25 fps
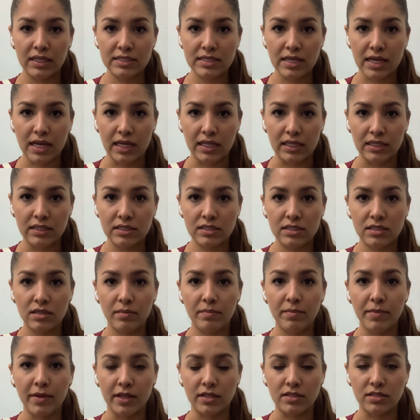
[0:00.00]
hands,
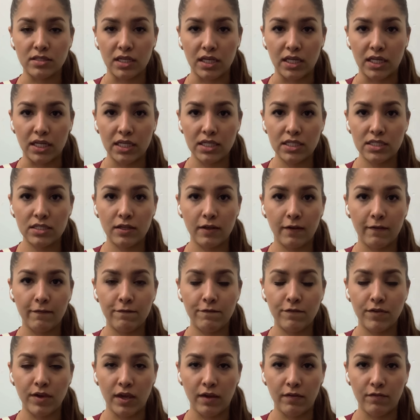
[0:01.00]
myositis,
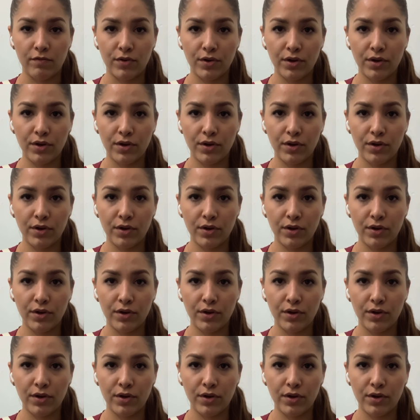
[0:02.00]
fever,